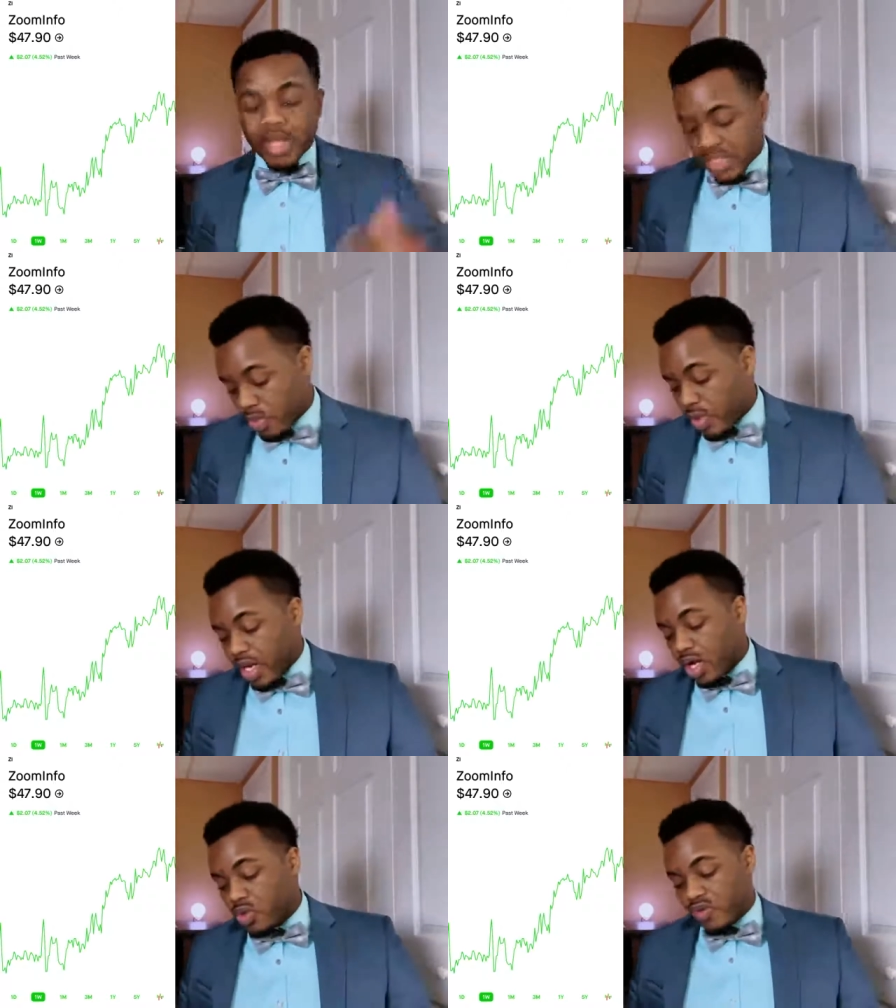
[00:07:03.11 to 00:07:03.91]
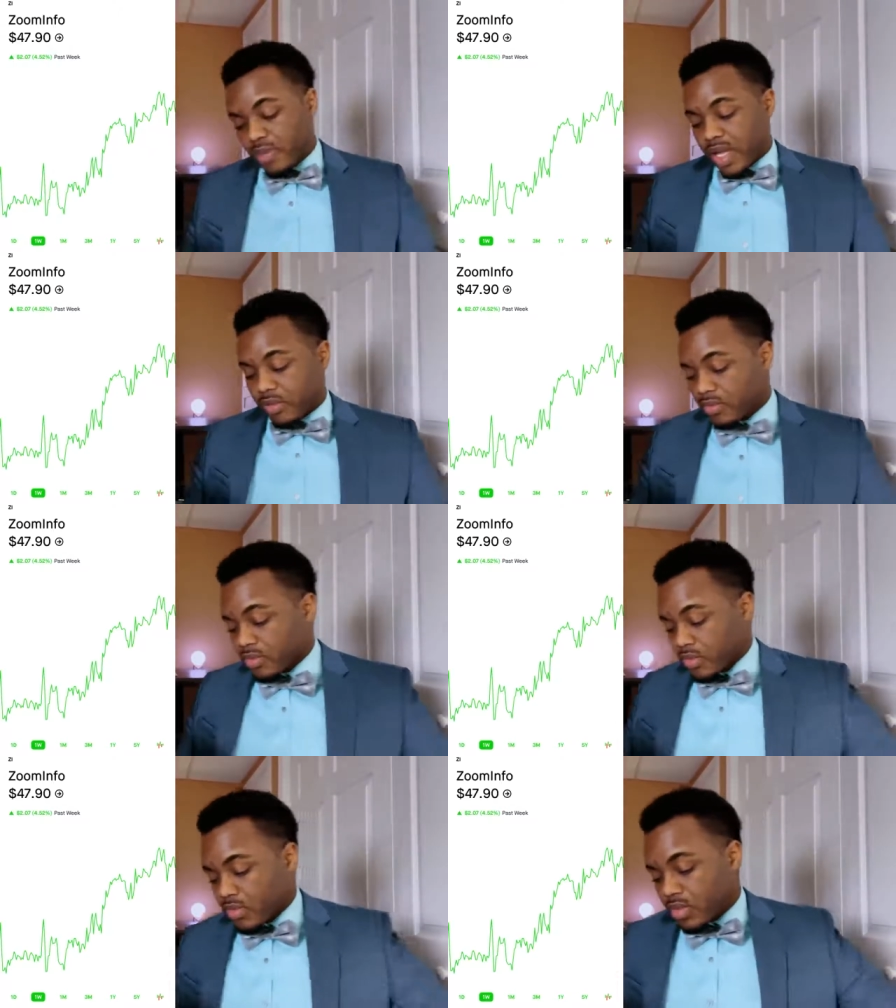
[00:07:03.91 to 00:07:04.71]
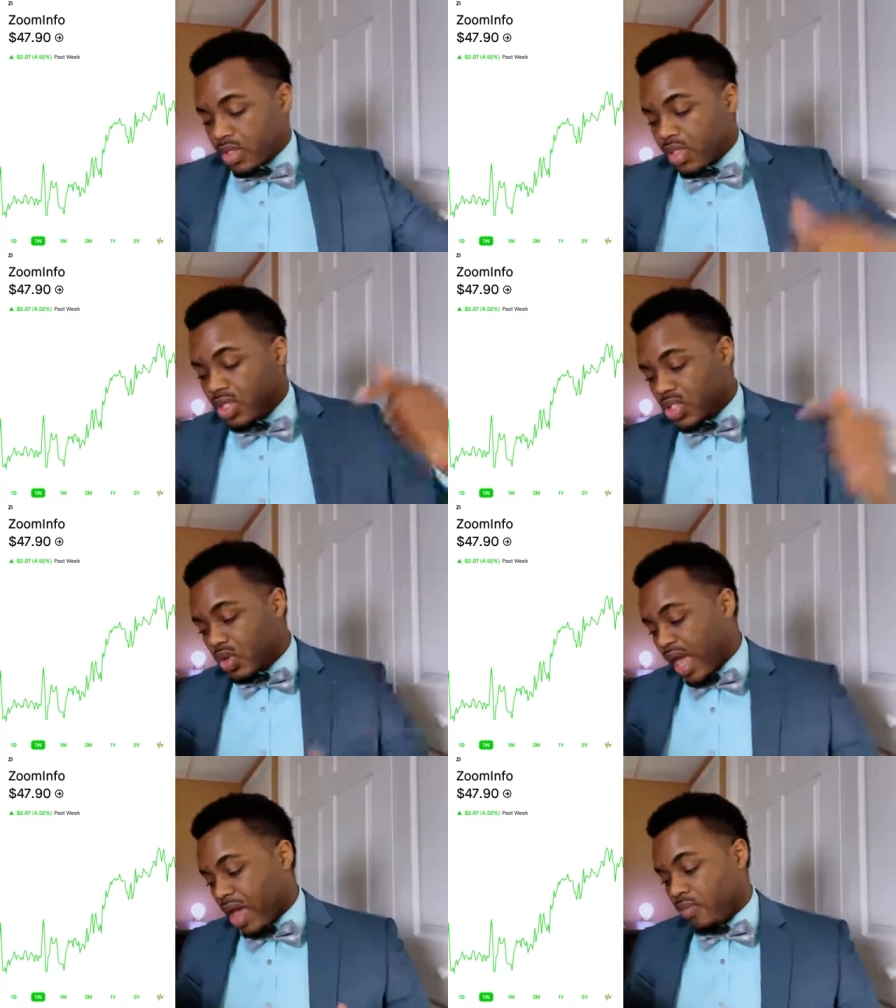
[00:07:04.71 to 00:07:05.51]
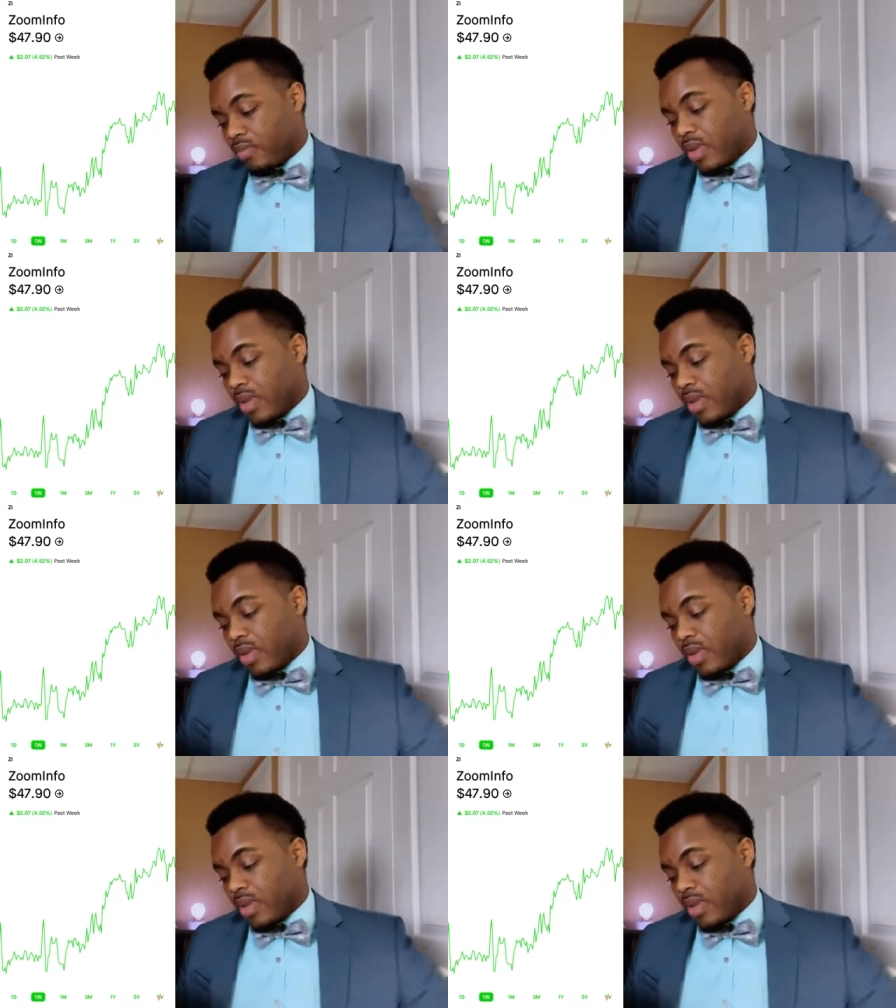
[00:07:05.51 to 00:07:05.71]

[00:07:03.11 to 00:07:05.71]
Let's see where it goes from there. So now,